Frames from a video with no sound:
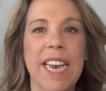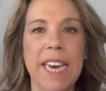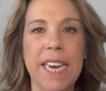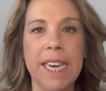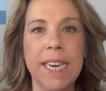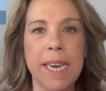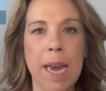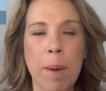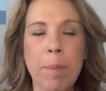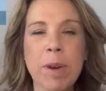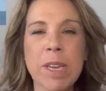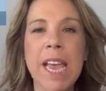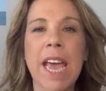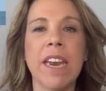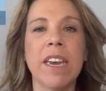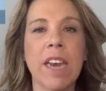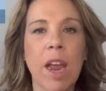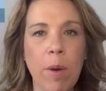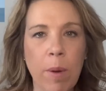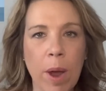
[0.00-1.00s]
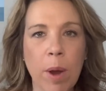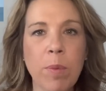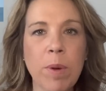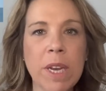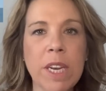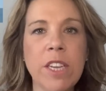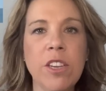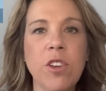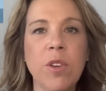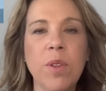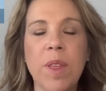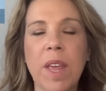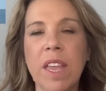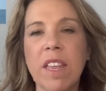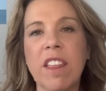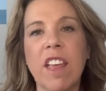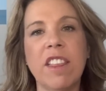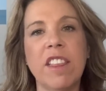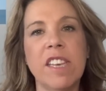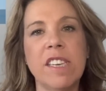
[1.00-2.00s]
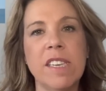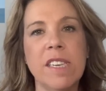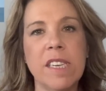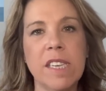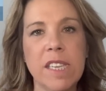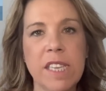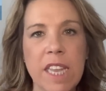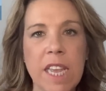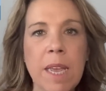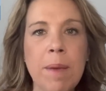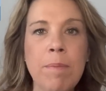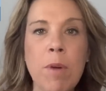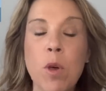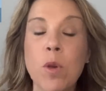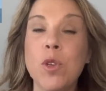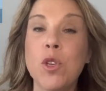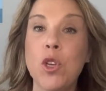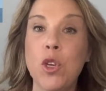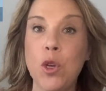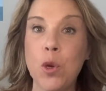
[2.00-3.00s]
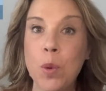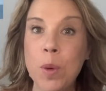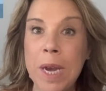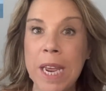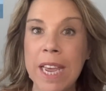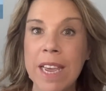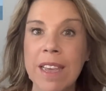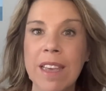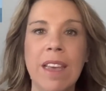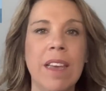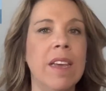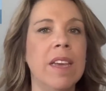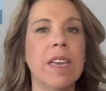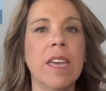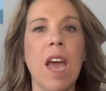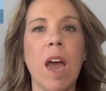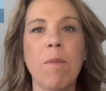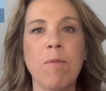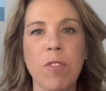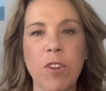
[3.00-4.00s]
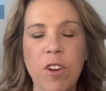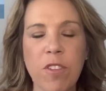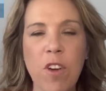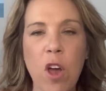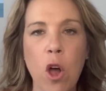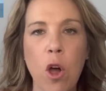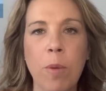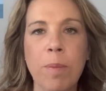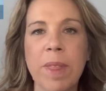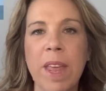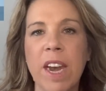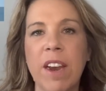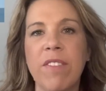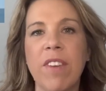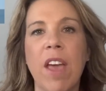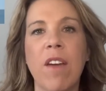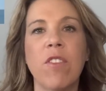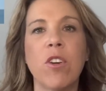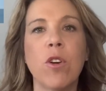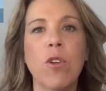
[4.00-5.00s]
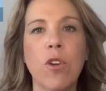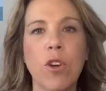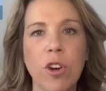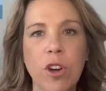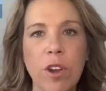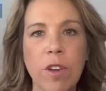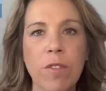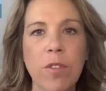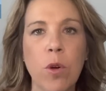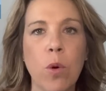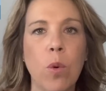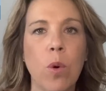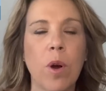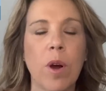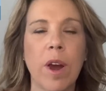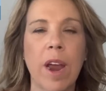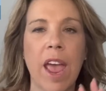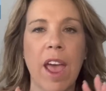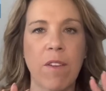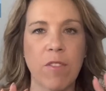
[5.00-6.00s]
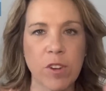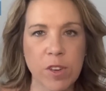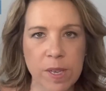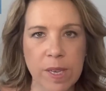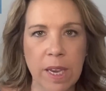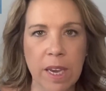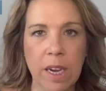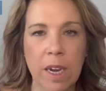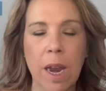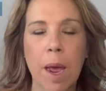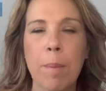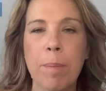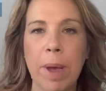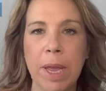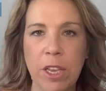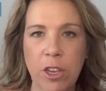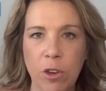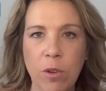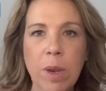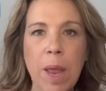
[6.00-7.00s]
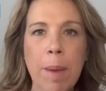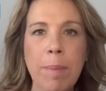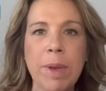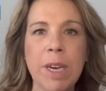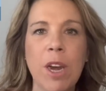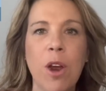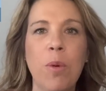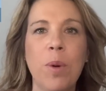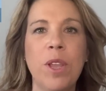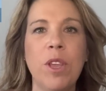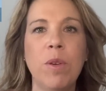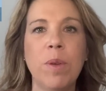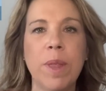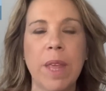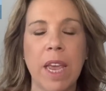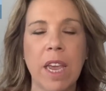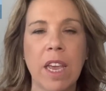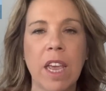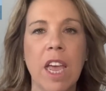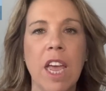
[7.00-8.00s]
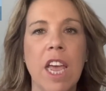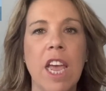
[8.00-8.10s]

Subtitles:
Number 10. Now, I really do think that this is the most unique comfort of home that I've ever heard of or ever seen, but you let me know what you think.